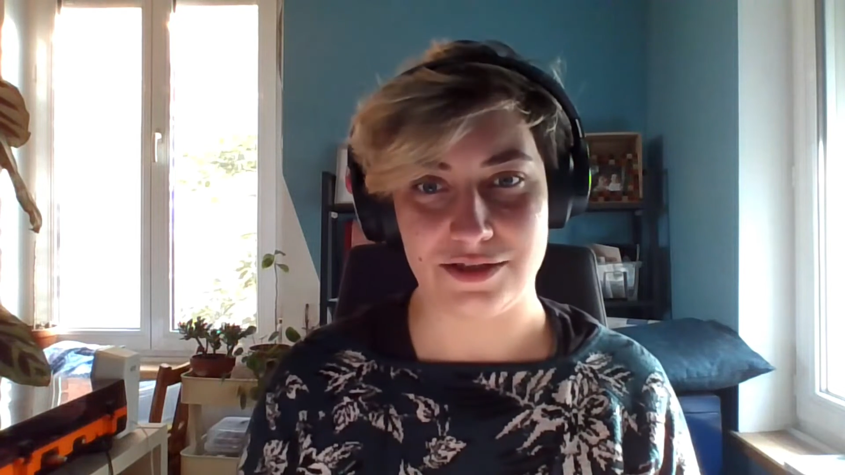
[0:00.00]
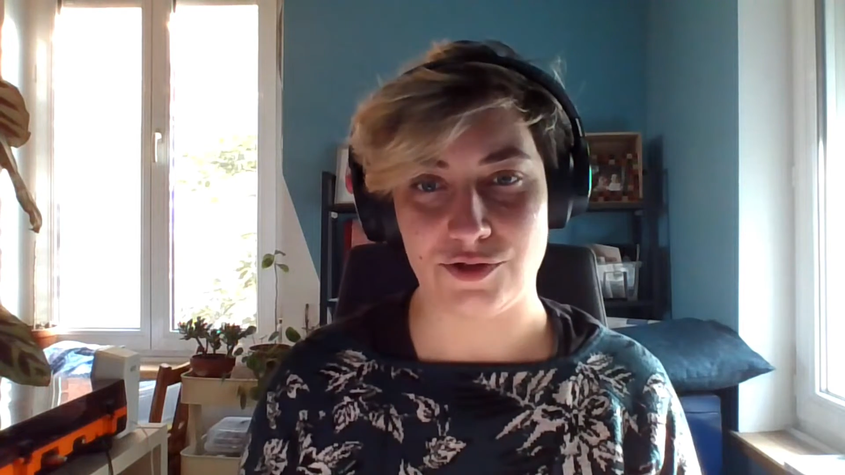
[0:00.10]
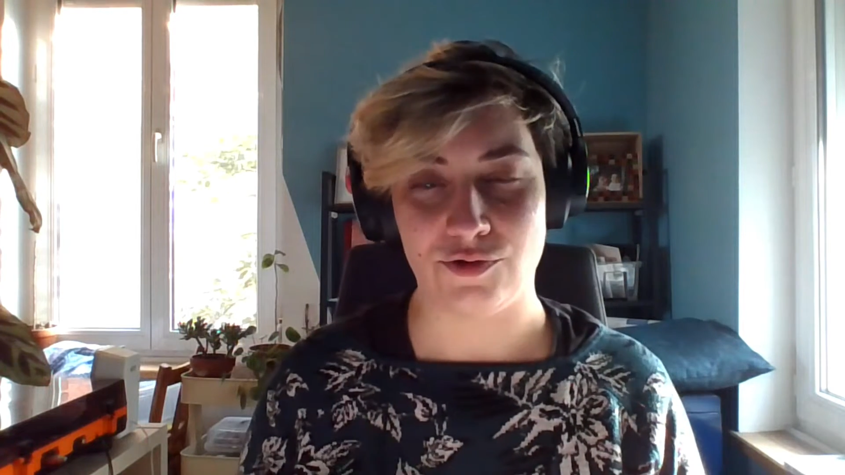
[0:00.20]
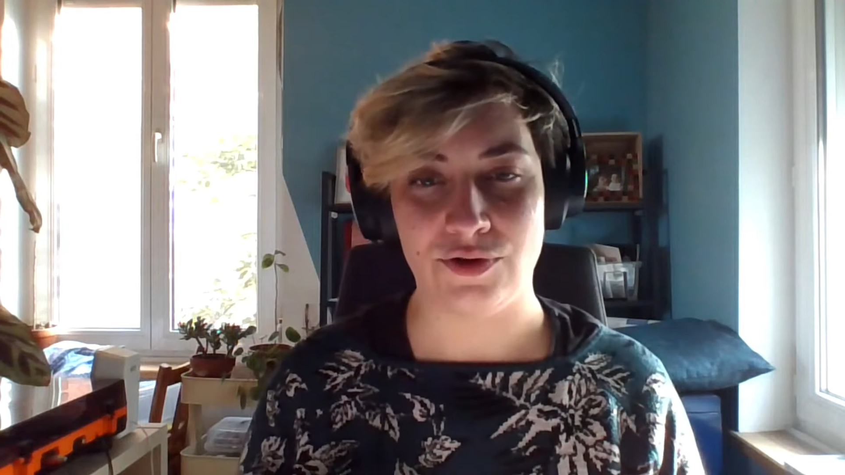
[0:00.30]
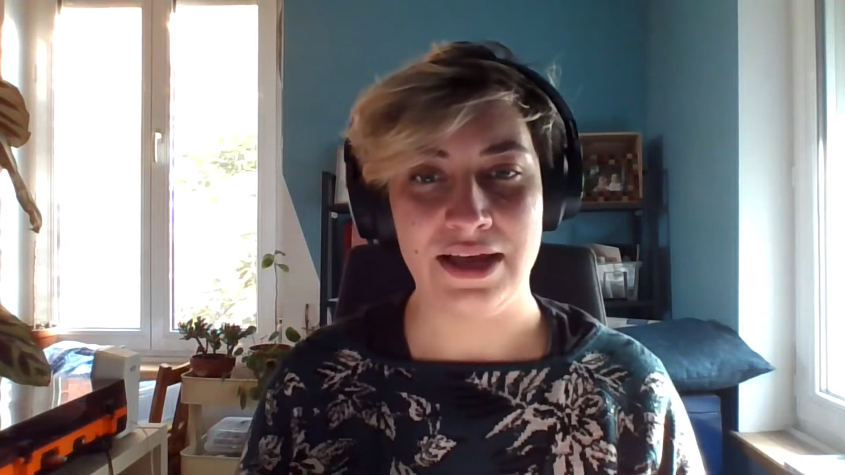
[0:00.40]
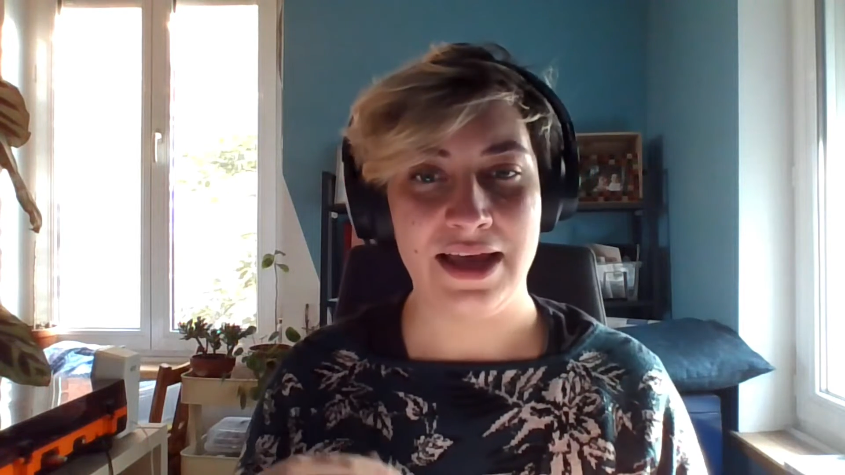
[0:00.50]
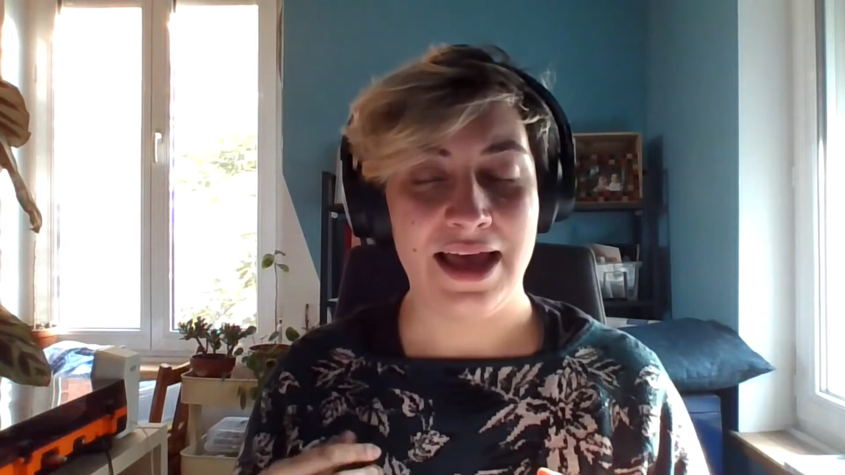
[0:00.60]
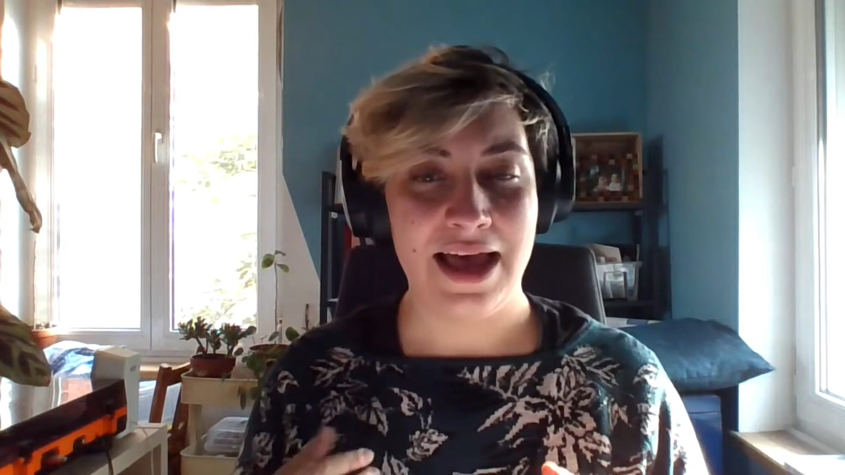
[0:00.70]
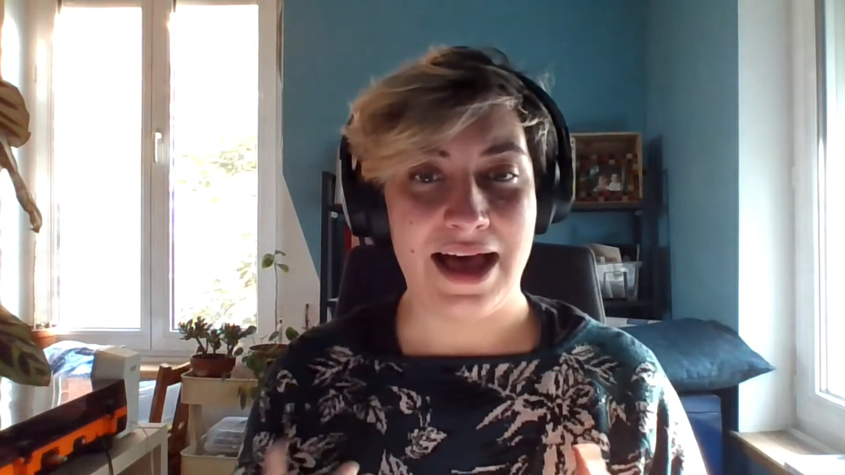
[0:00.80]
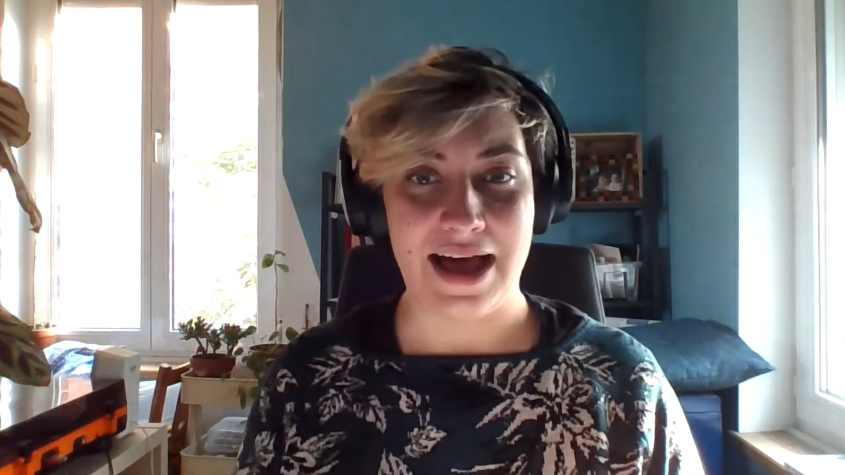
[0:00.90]
So
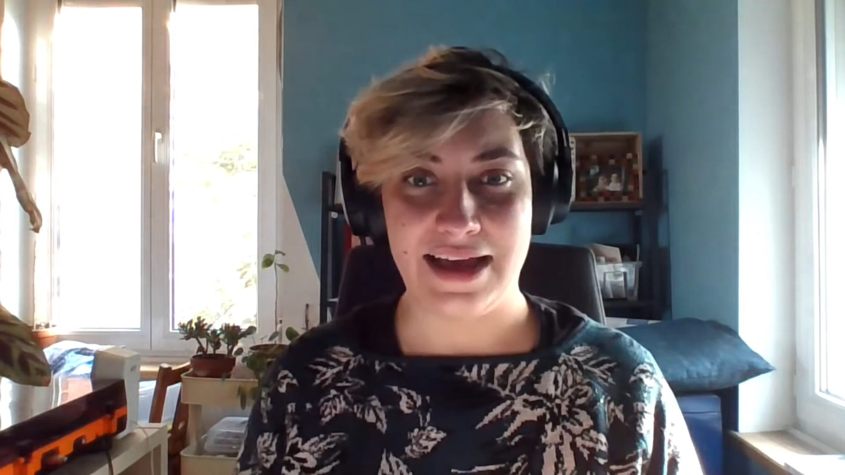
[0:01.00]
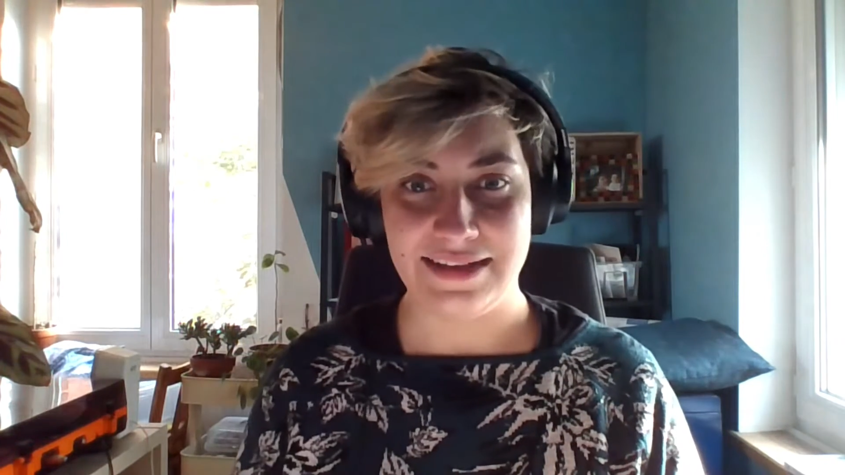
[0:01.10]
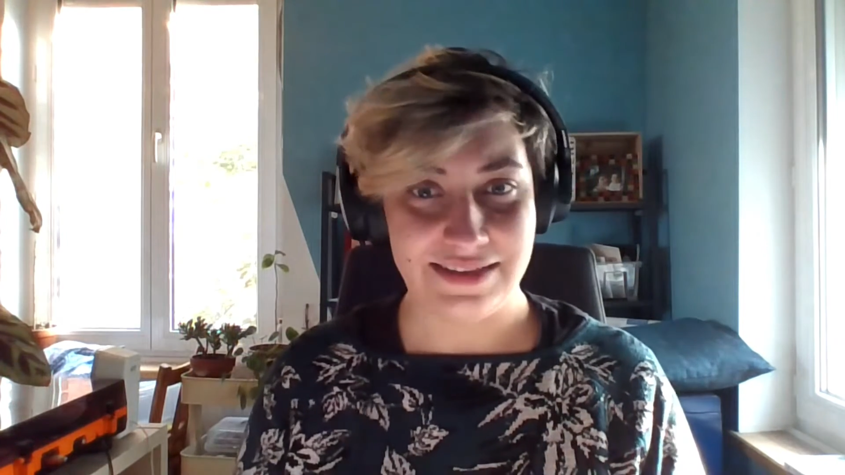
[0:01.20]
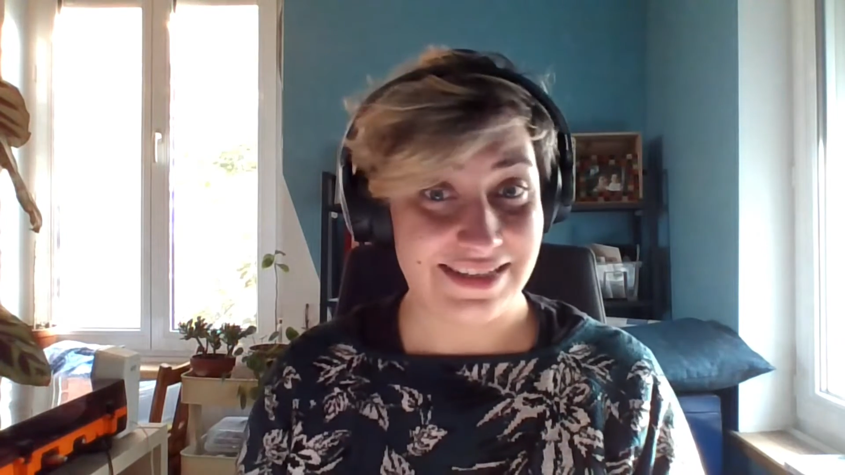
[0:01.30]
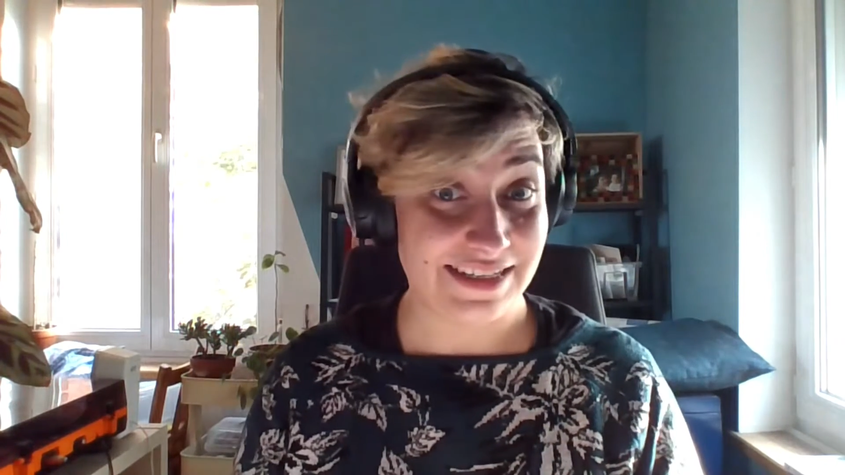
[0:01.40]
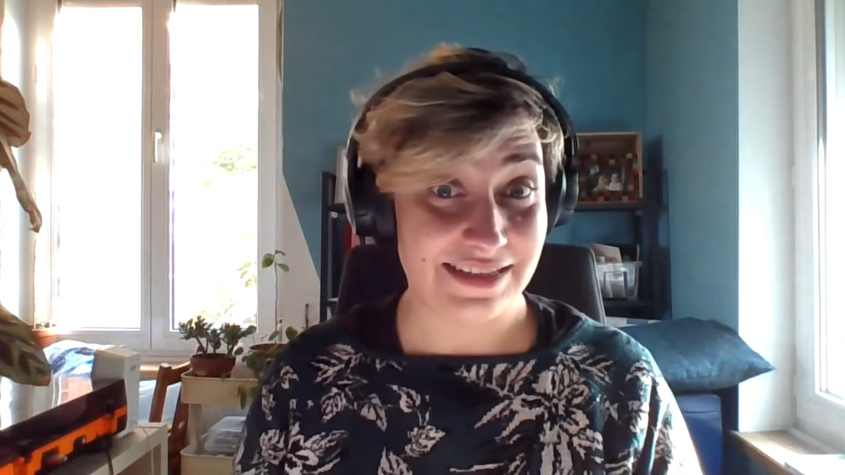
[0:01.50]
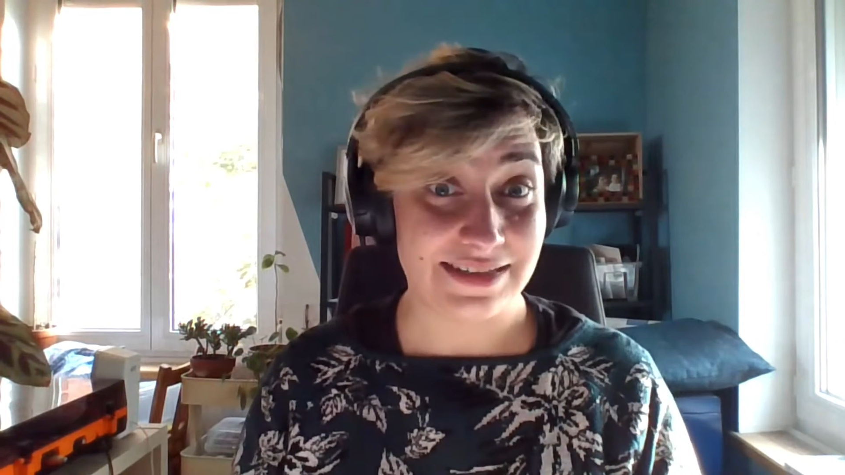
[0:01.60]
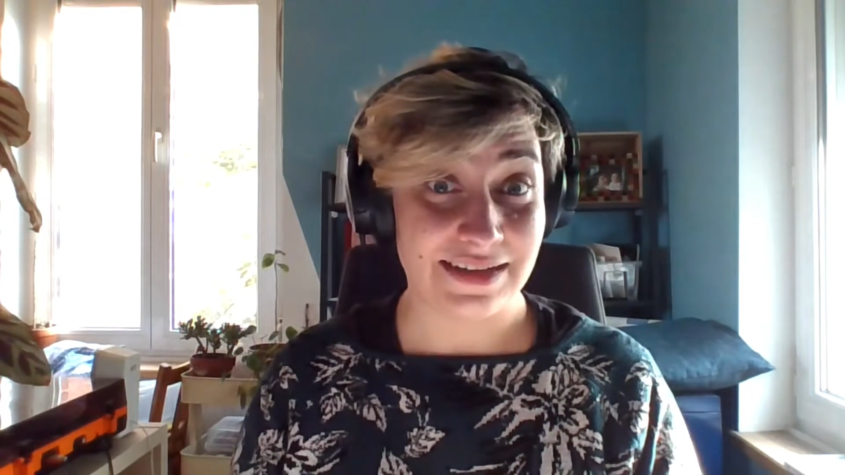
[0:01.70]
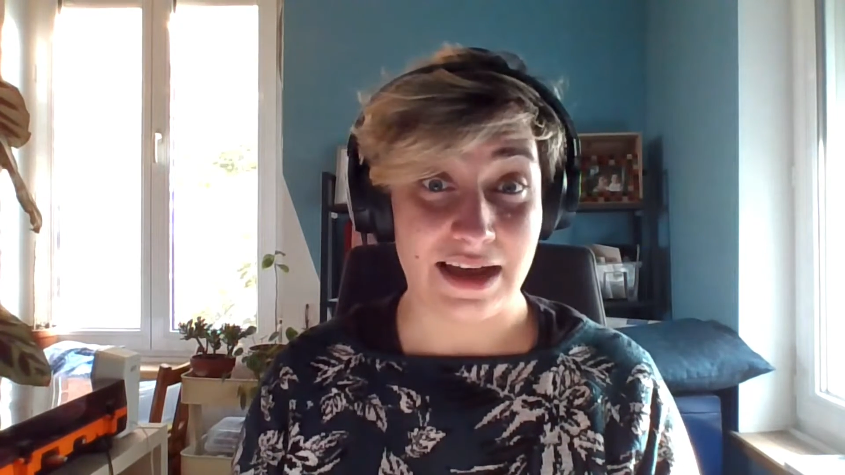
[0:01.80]
I did